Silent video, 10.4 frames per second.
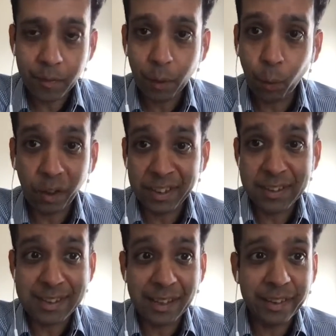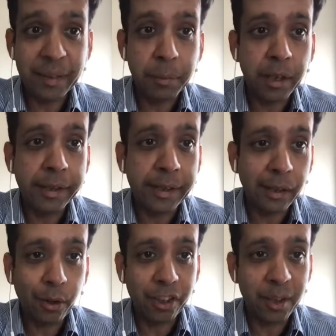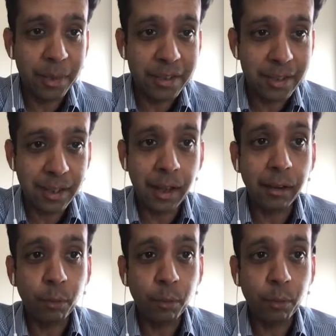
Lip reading: what is that deep learning algorithm itself?